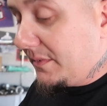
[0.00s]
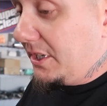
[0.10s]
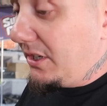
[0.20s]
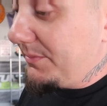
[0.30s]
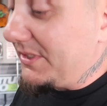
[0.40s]

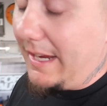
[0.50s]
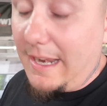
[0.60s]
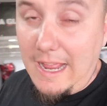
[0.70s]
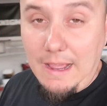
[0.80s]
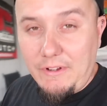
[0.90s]
You know what I'm
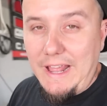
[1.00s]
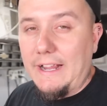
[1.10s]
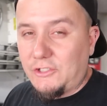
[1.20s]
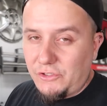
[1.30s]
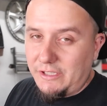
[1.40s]
saying? I haven't
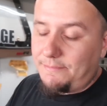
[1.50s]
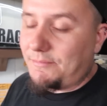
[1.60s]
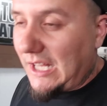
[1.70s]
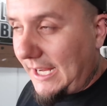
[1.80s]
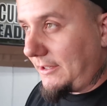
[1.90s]
actually
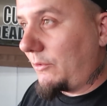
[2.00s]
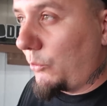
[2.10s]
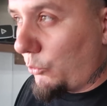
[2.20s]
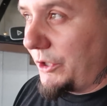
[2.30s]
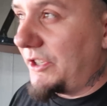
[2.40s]
like
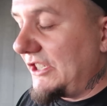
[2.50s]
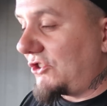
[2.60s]
really